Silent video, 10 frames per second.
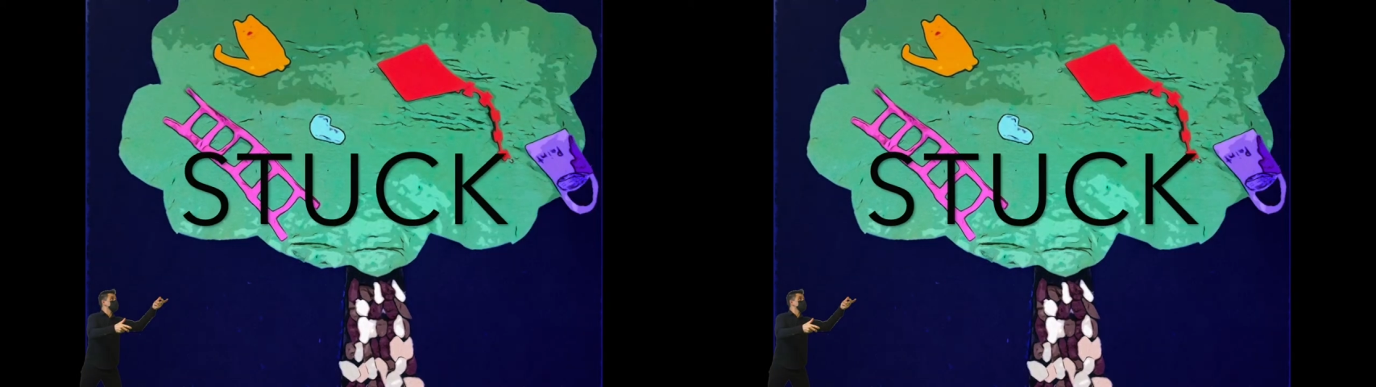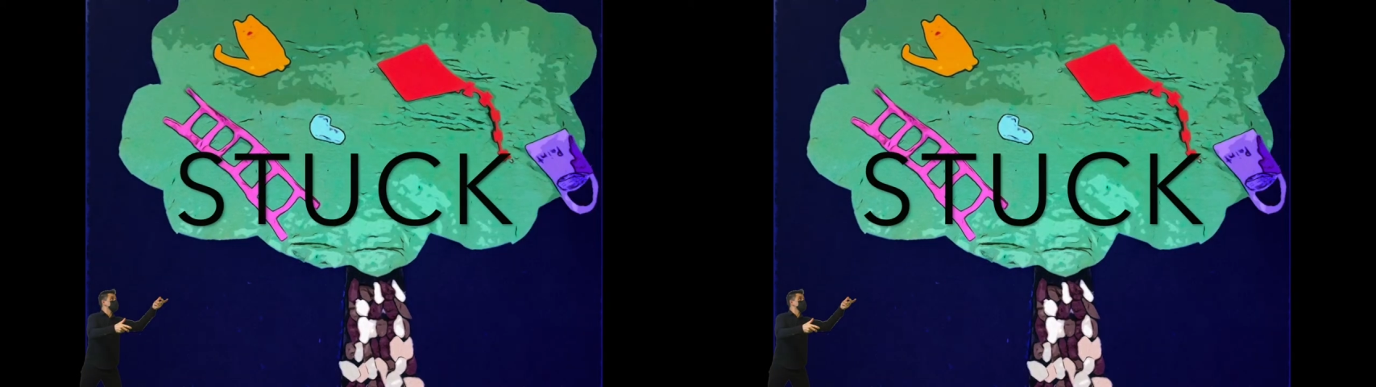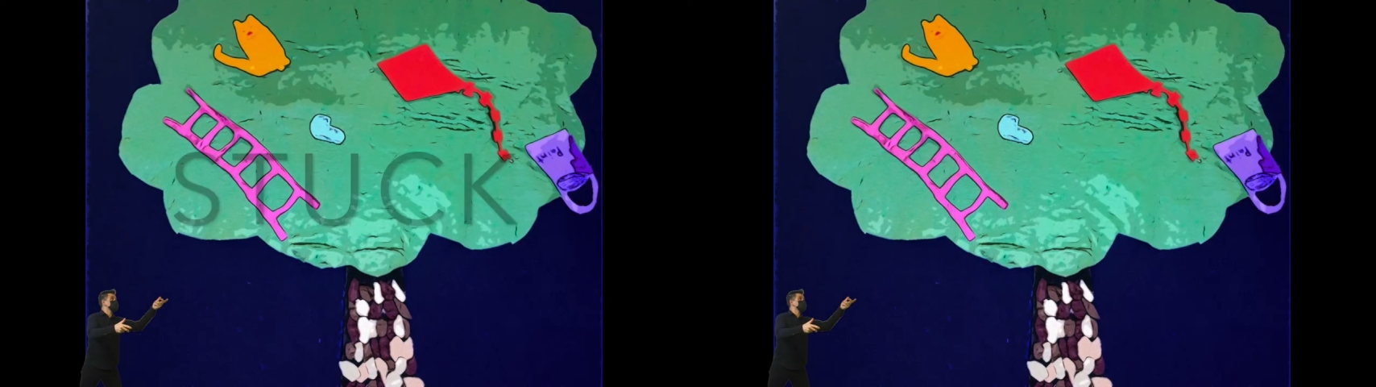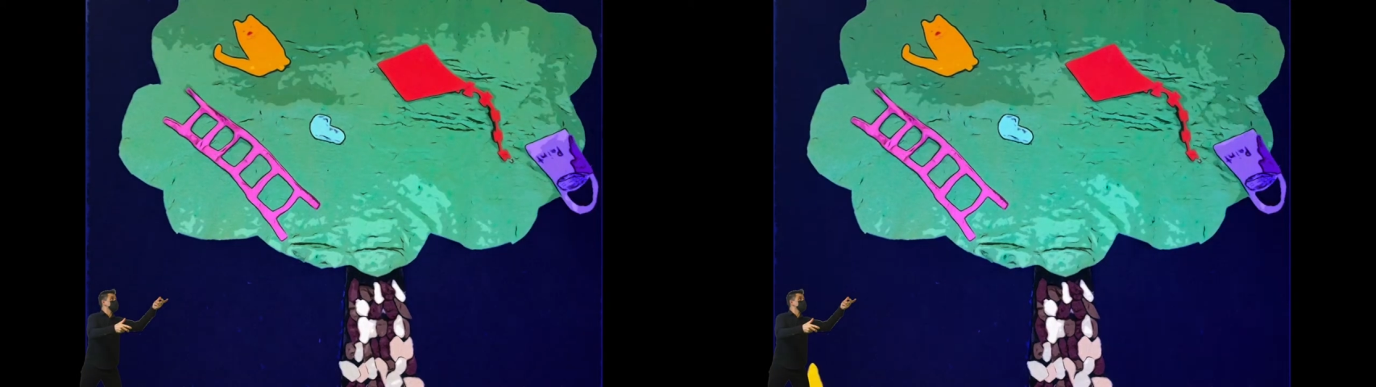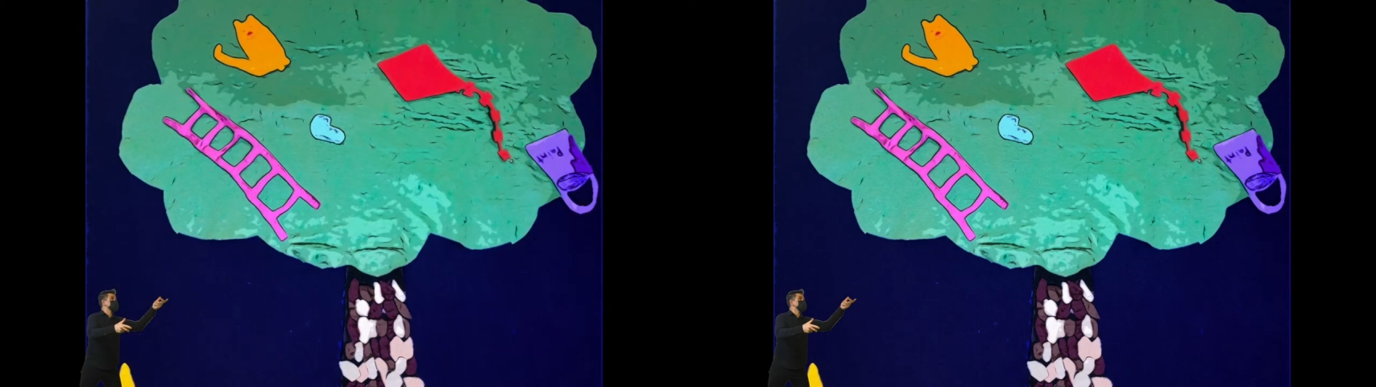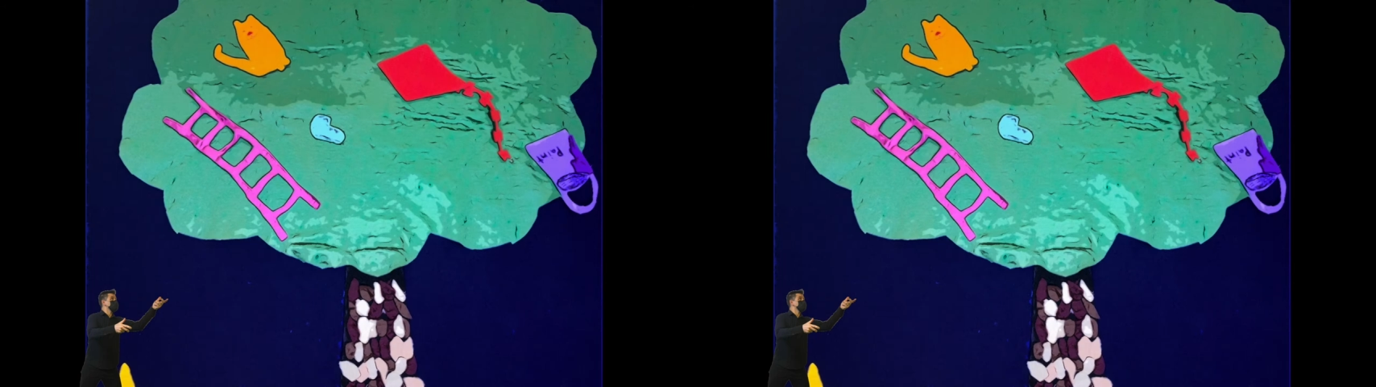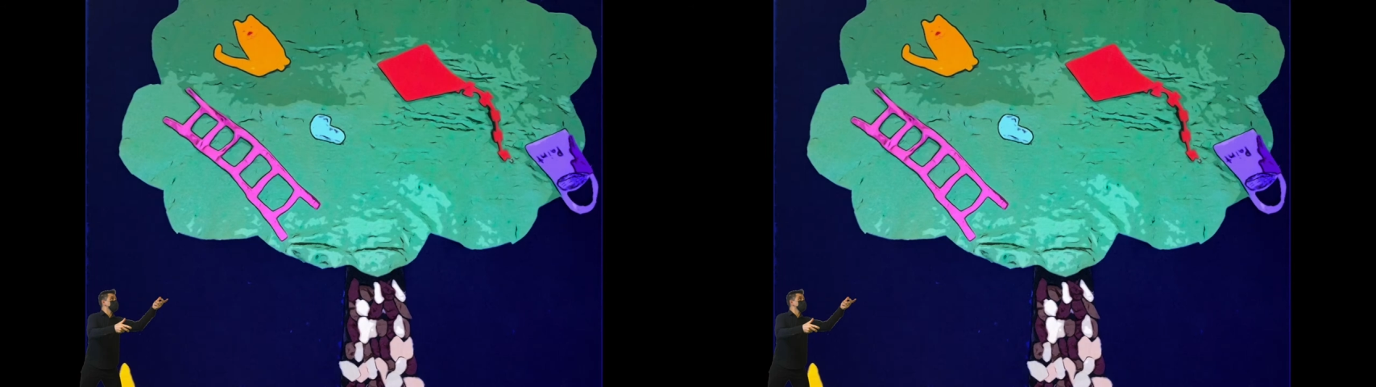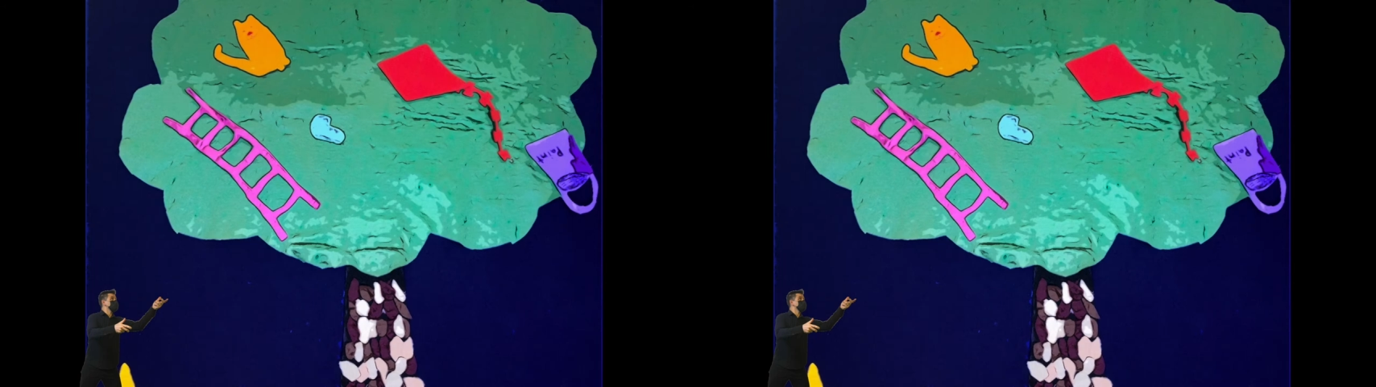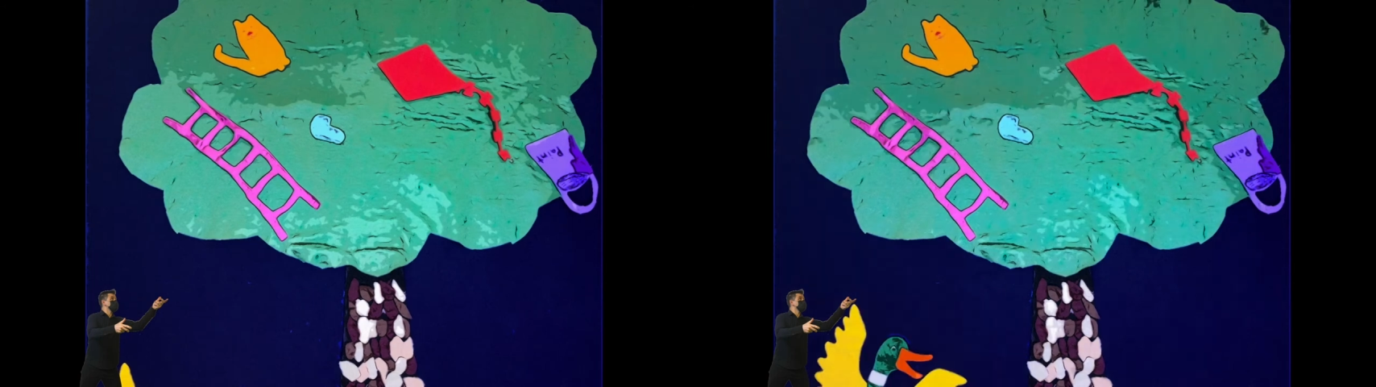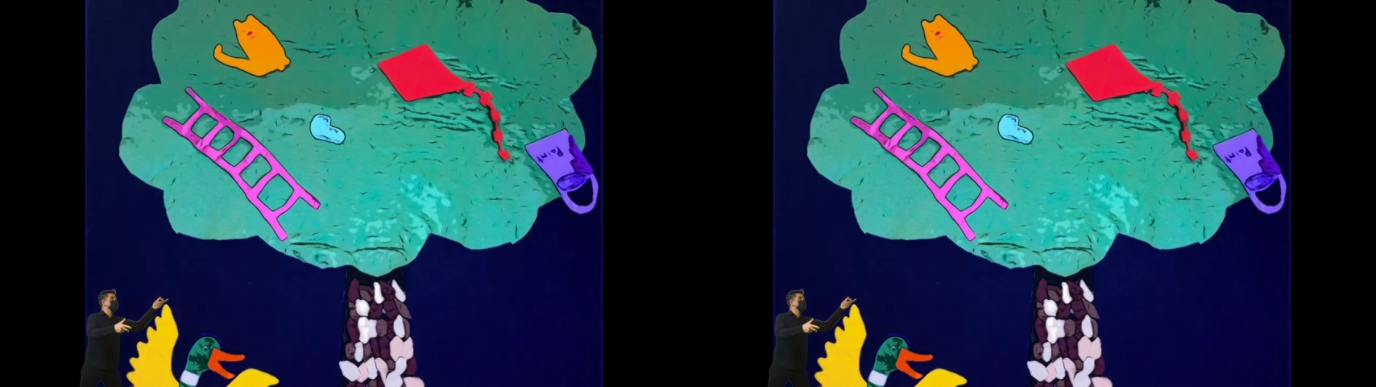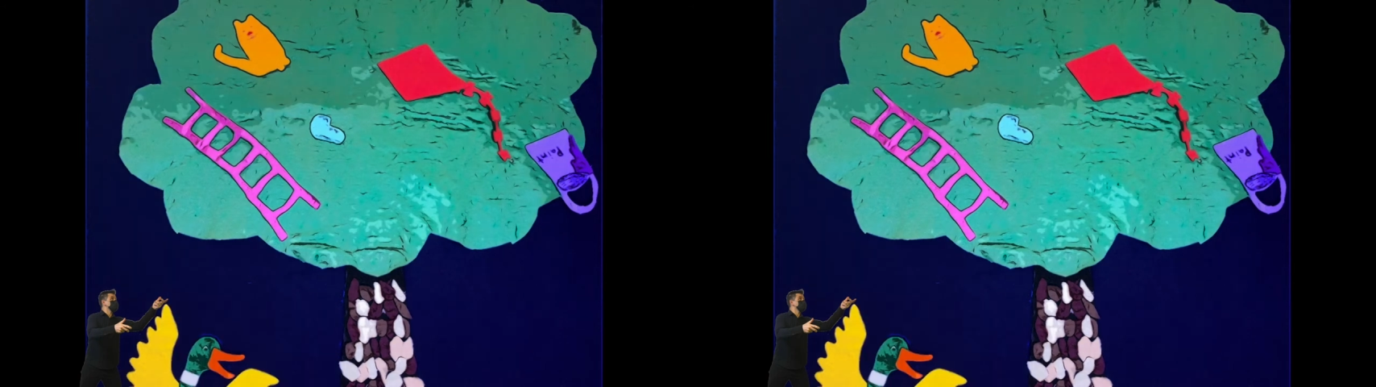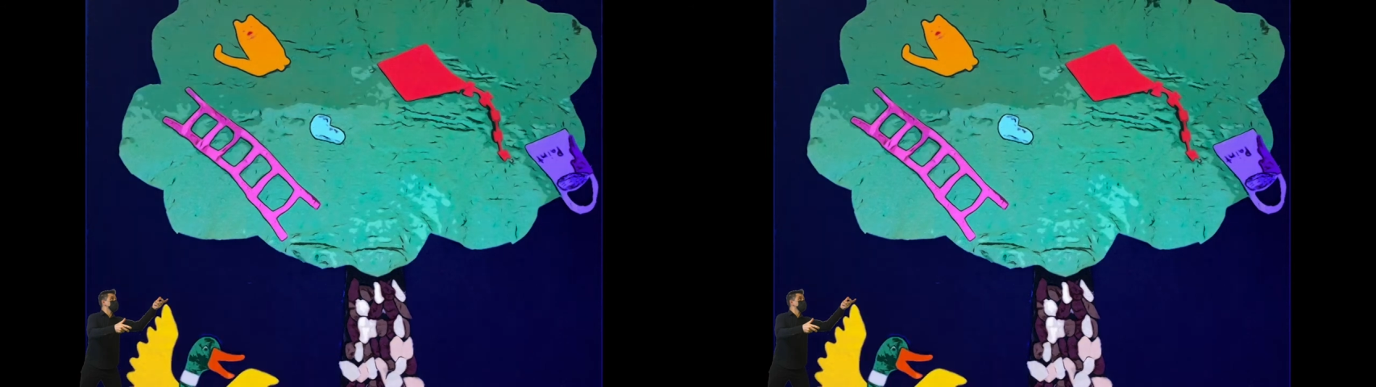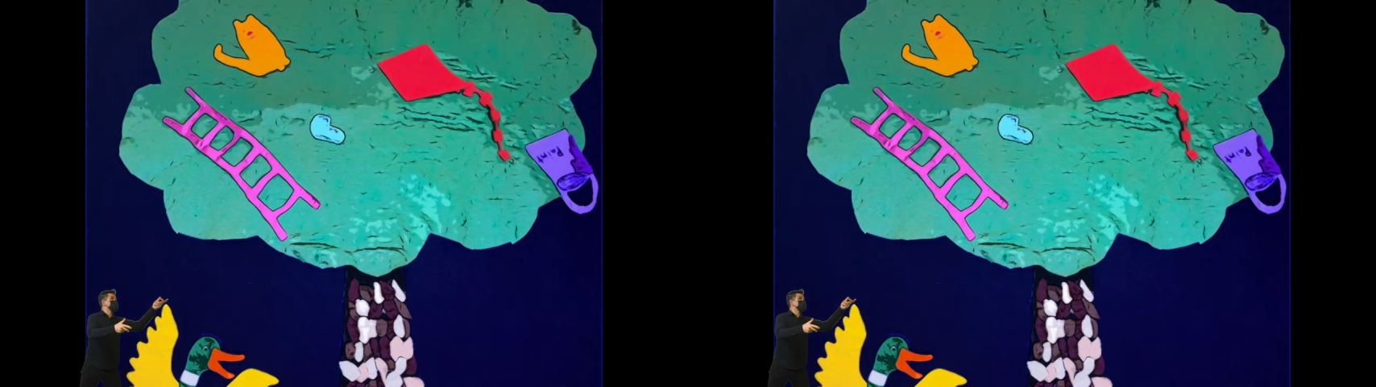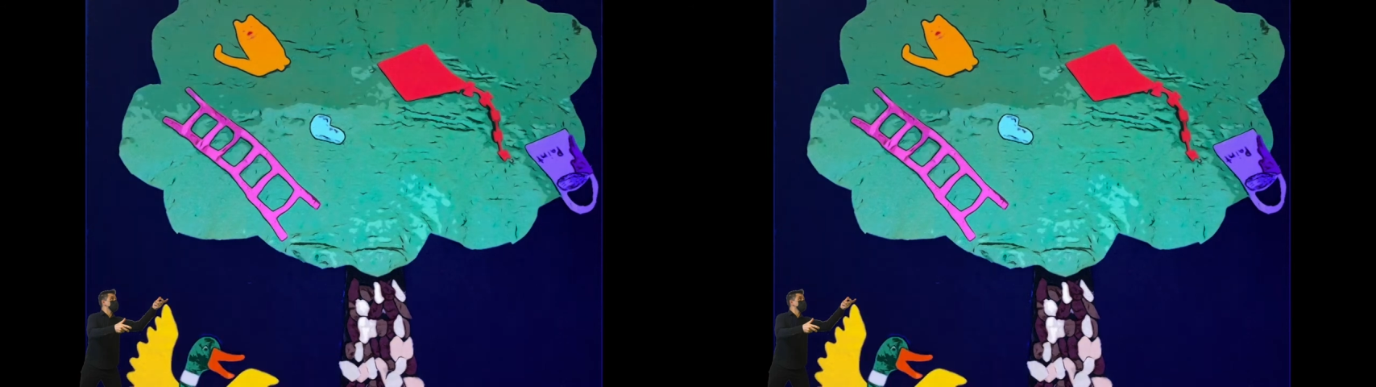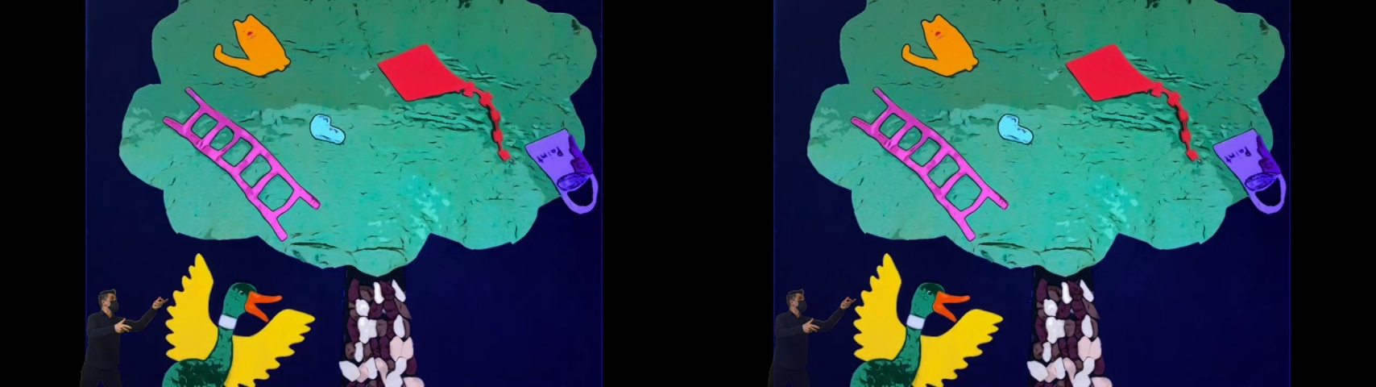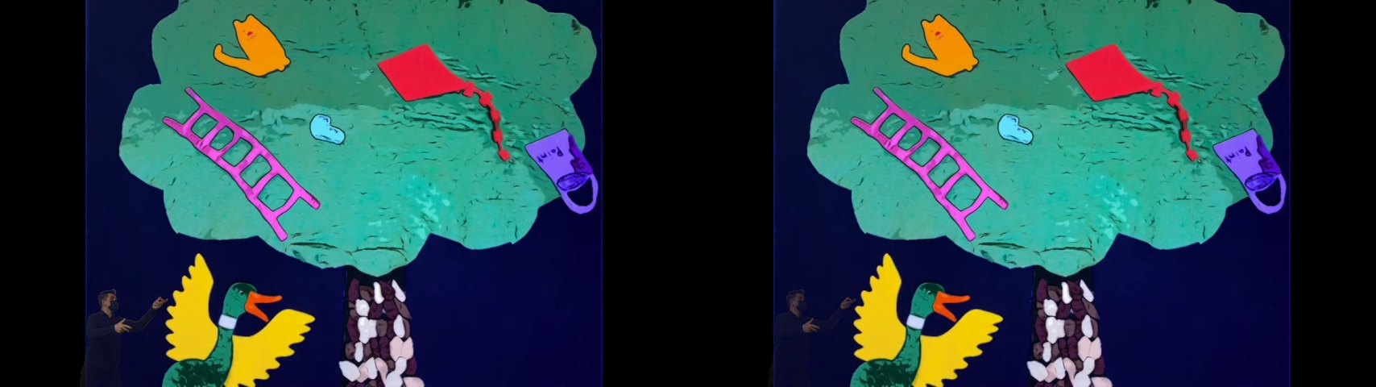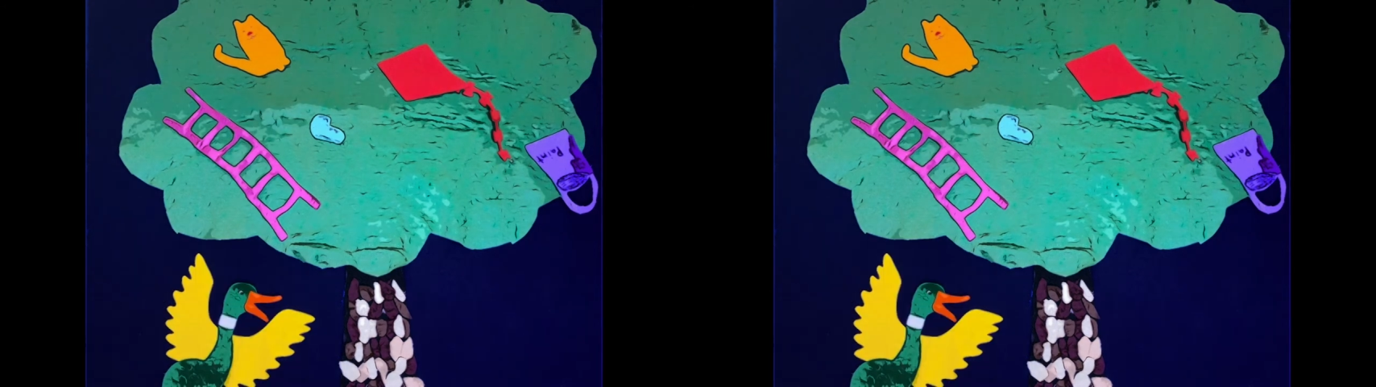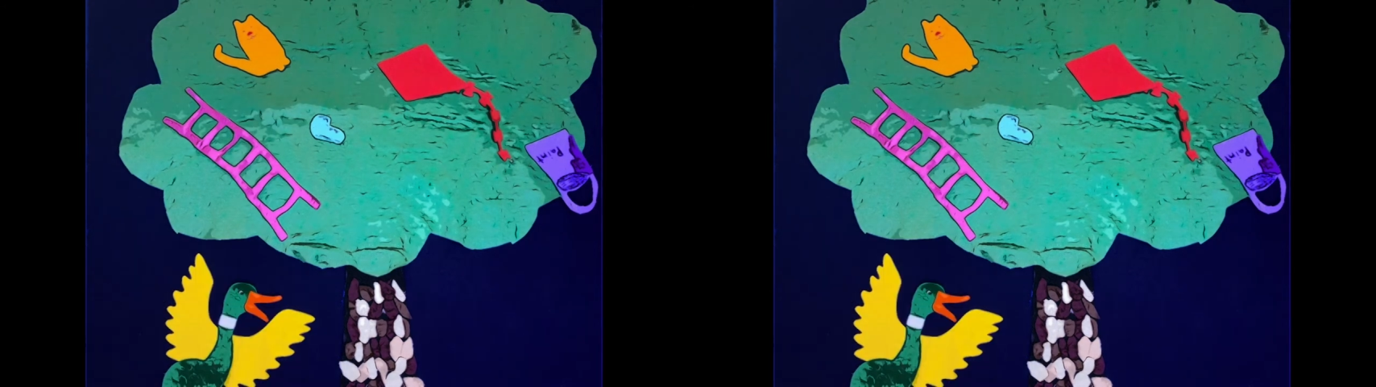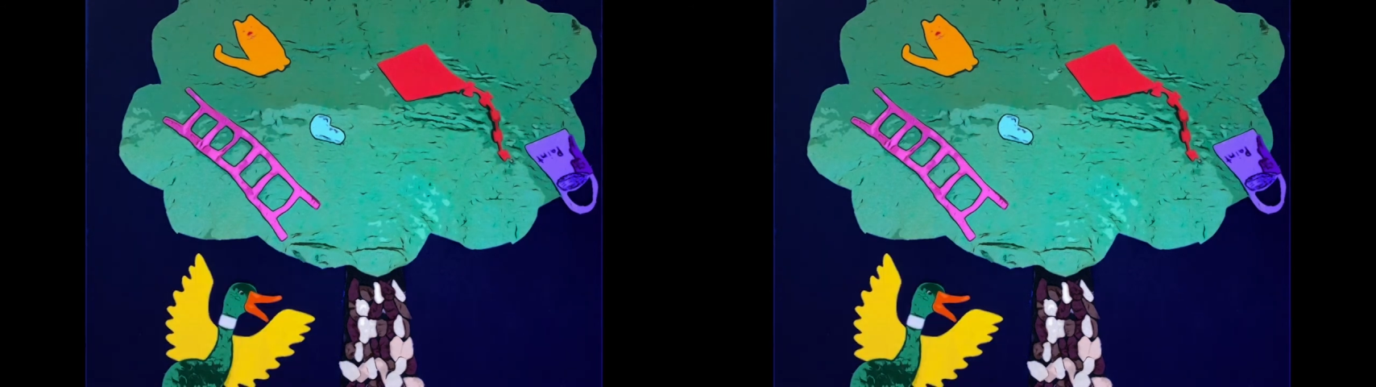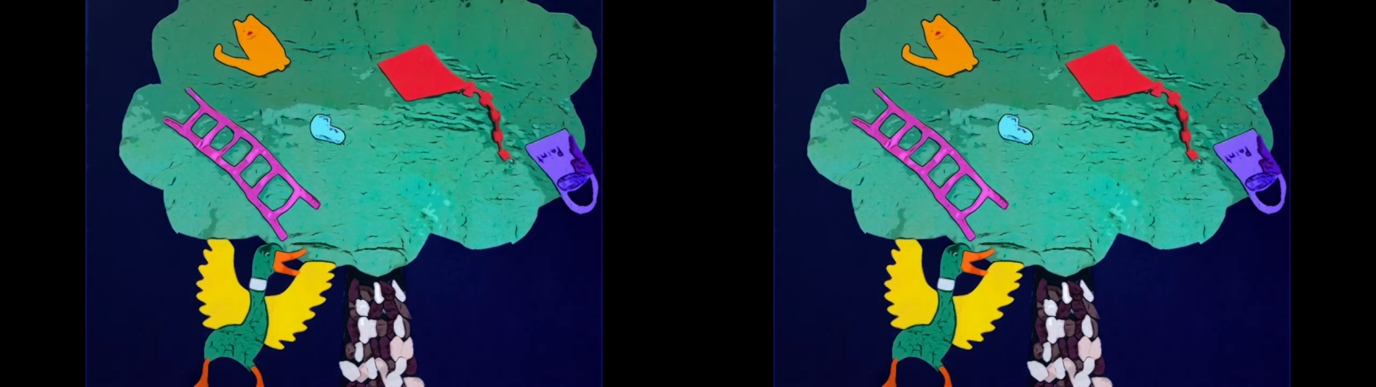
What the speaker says: Nobody's mouth can be seen.